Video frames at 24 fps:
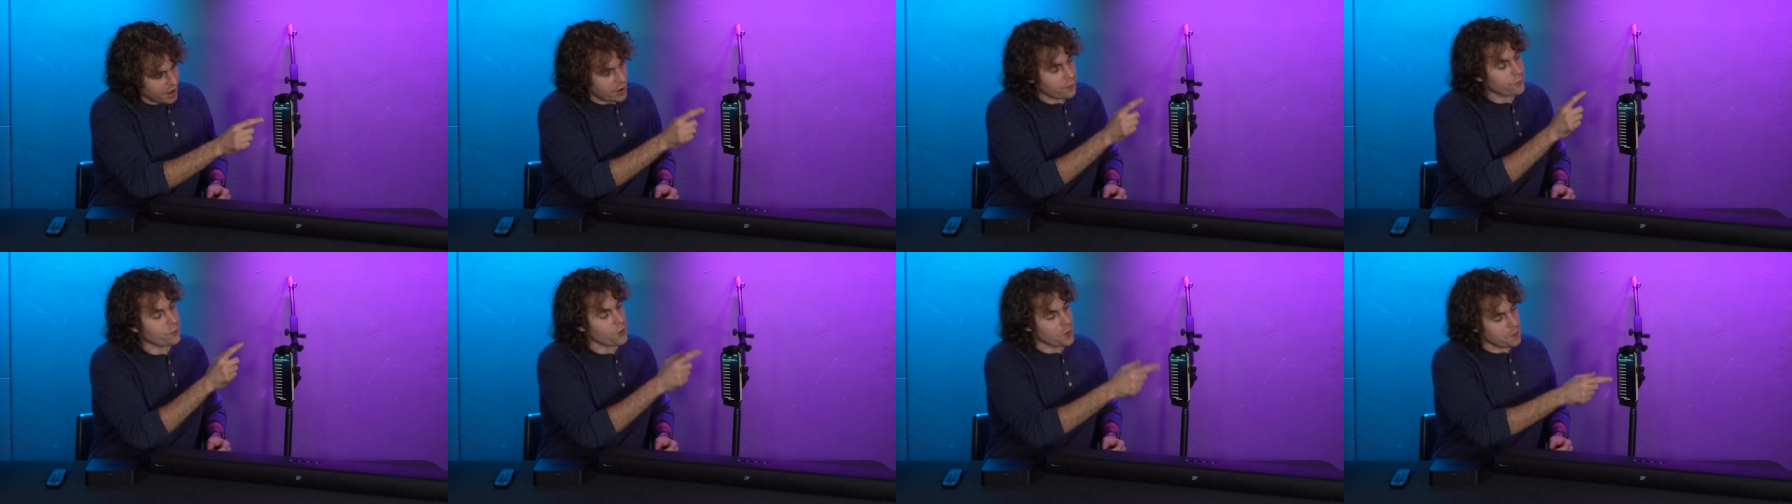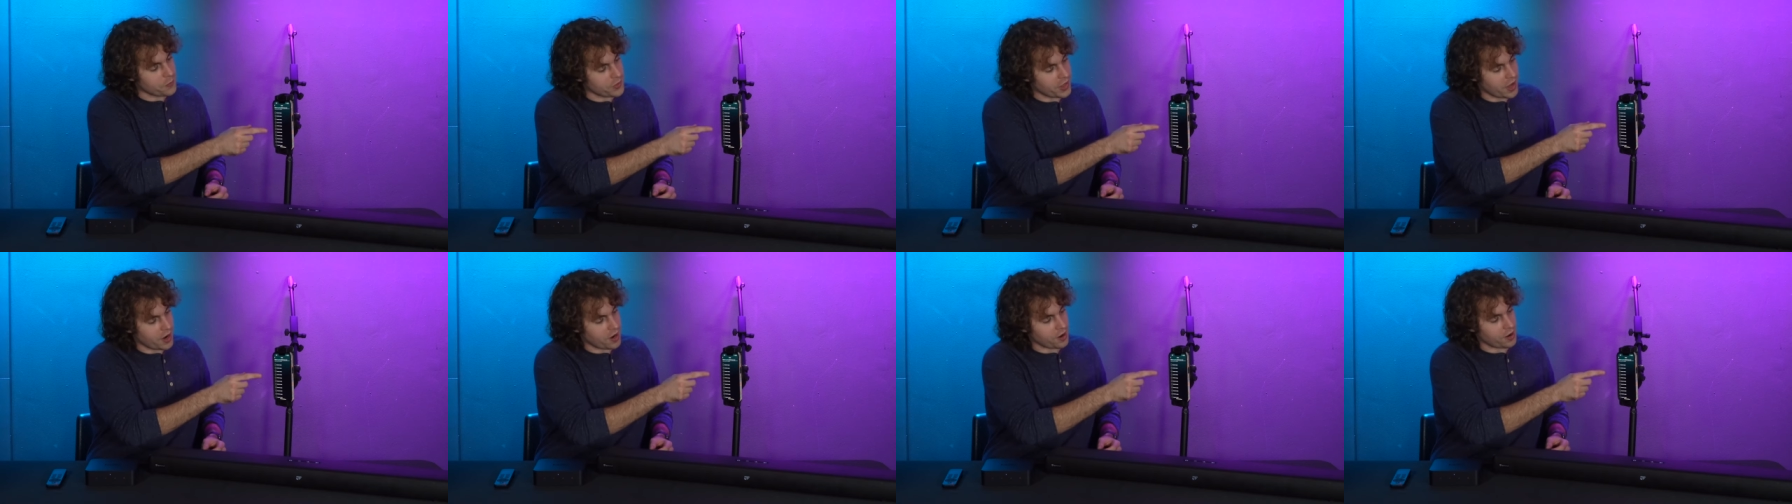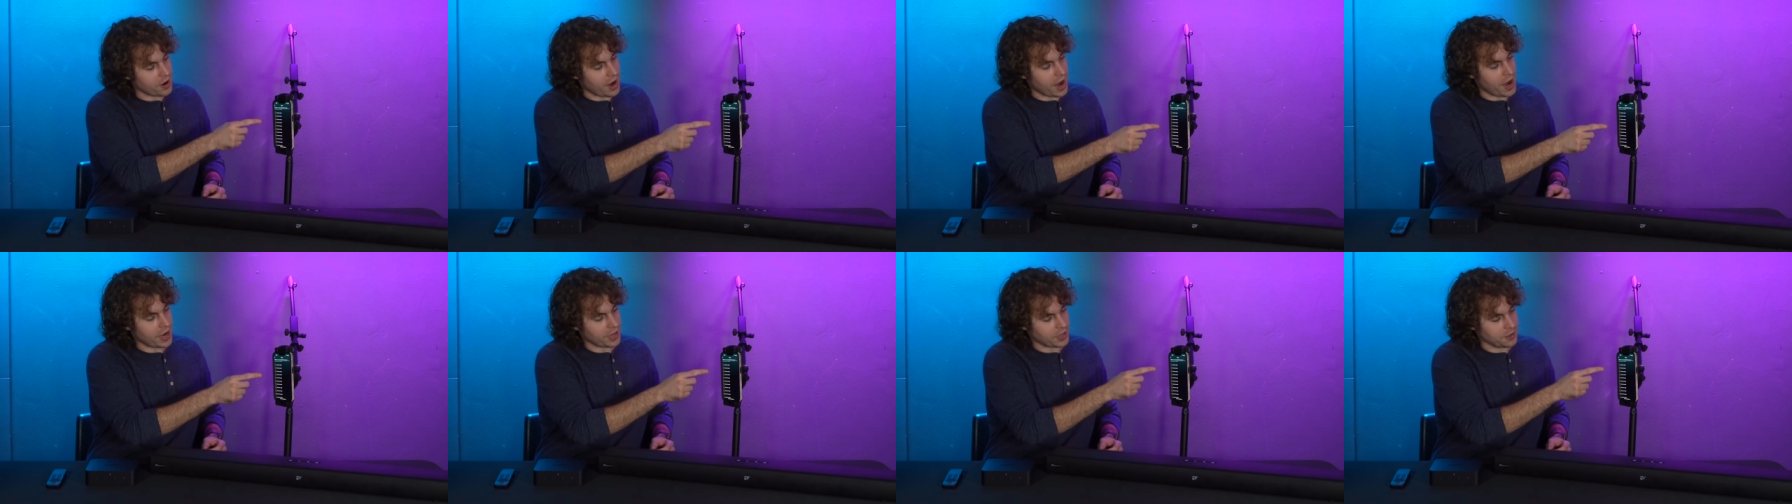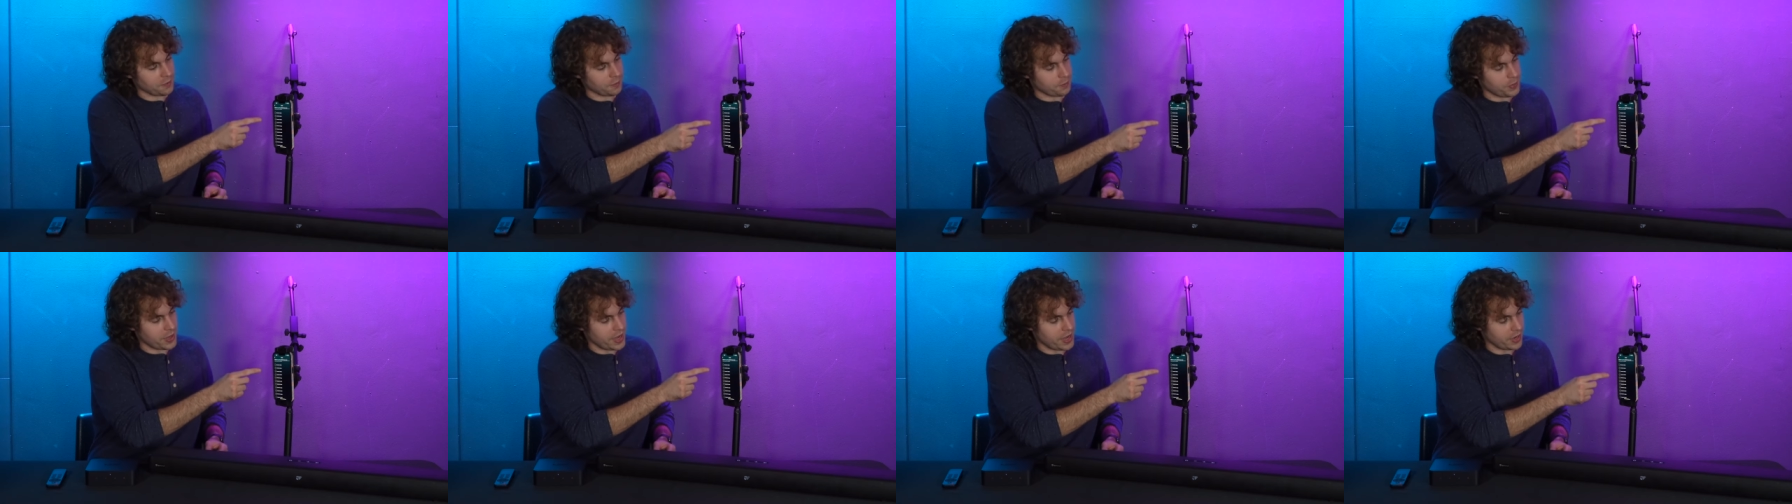and from there, I
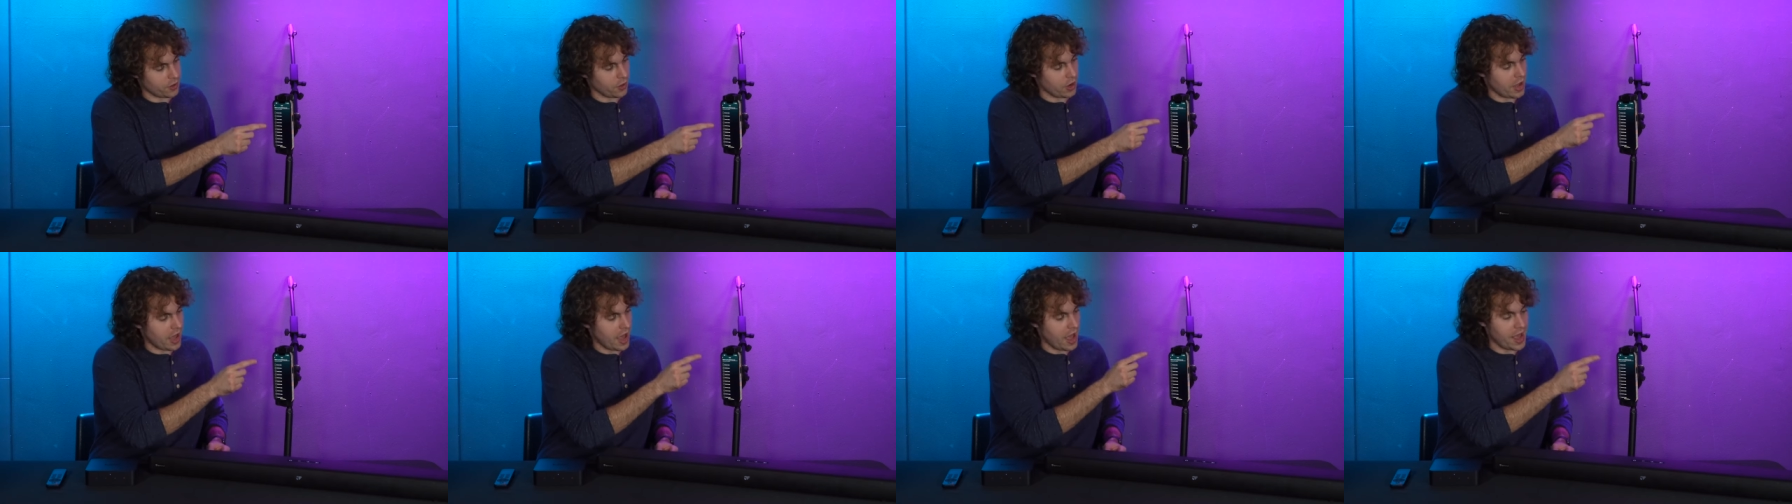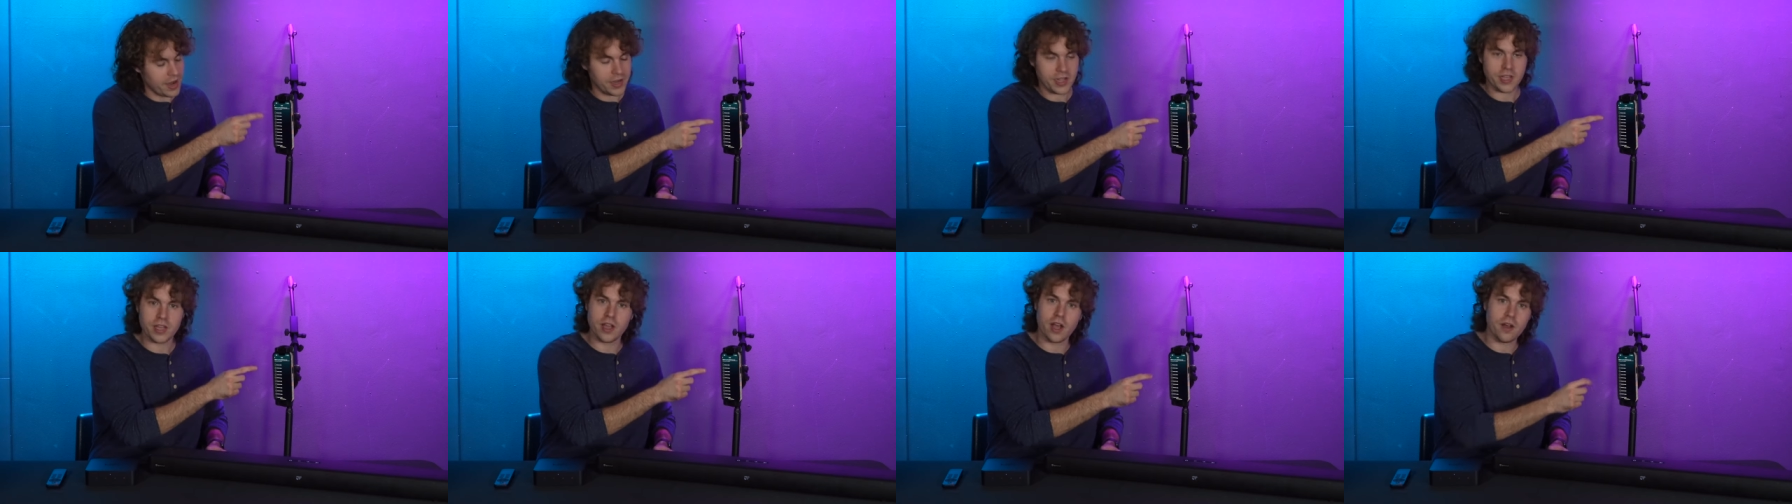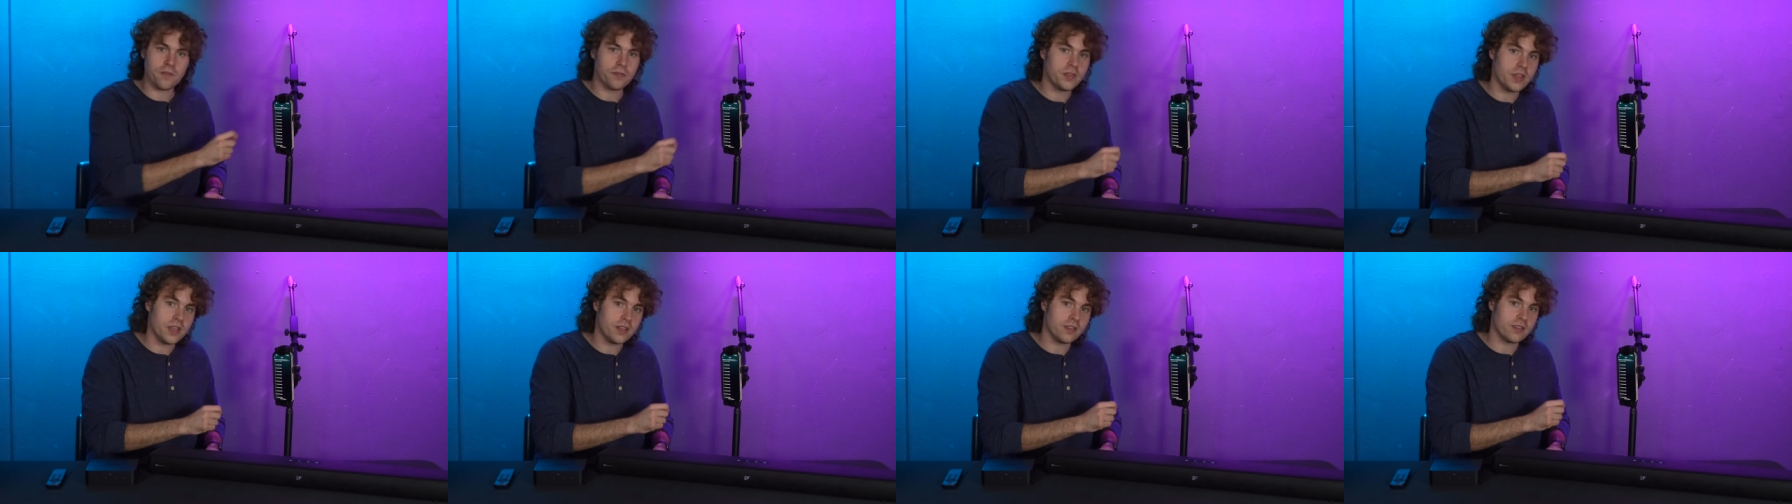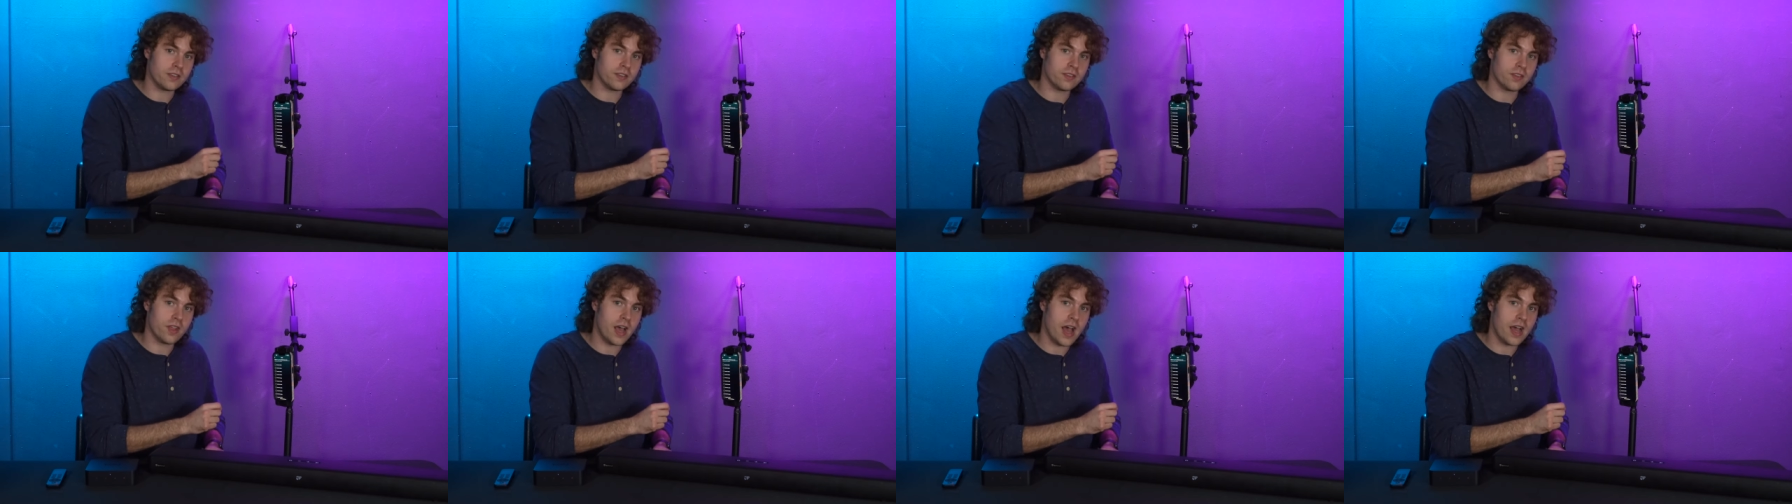can pick any of
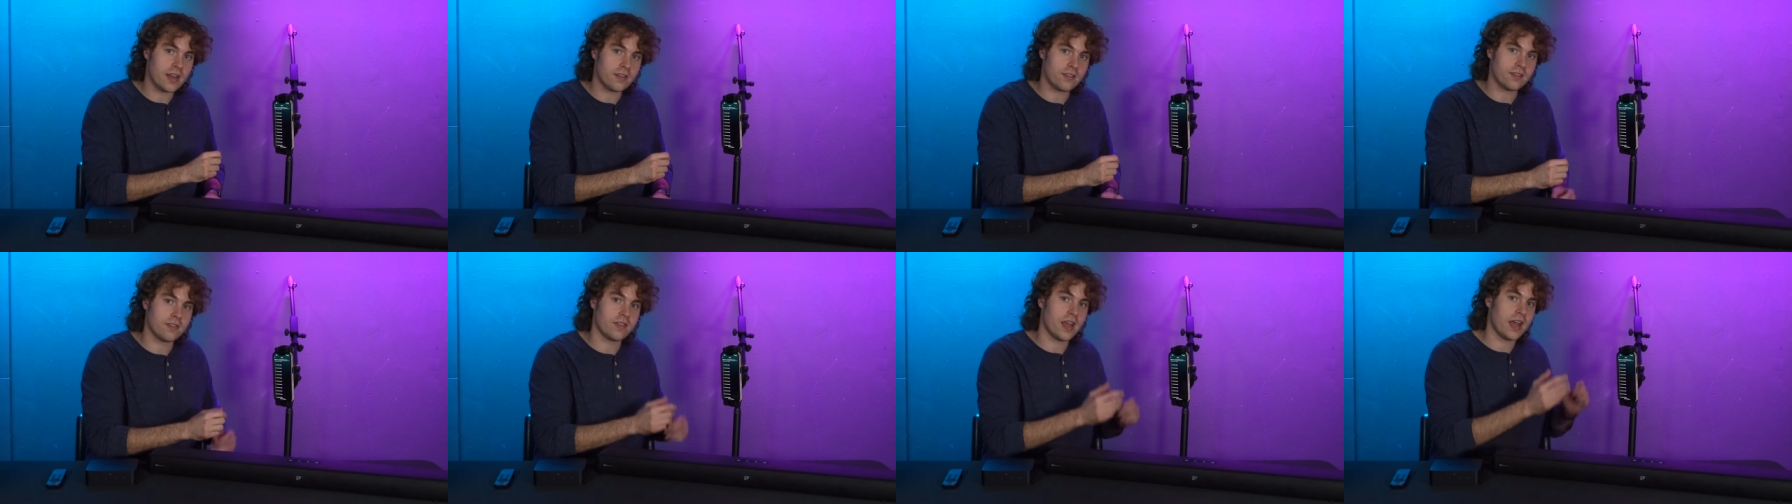these slots